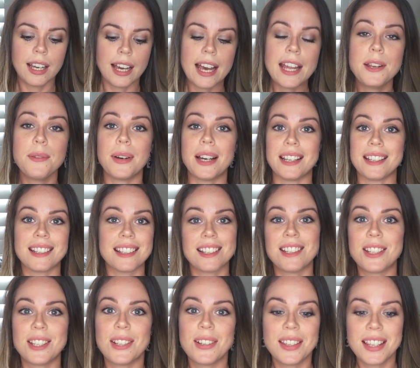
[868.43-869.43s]
Anyways,
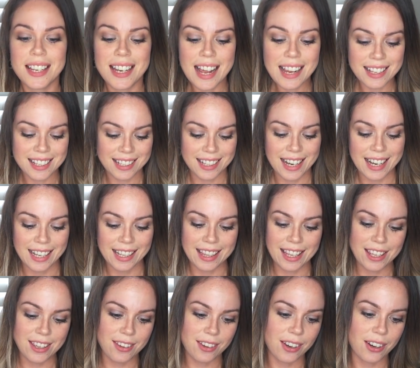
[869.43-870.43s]
so the next card
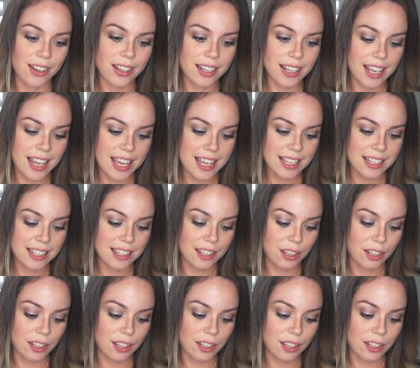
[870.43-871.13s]
that you got is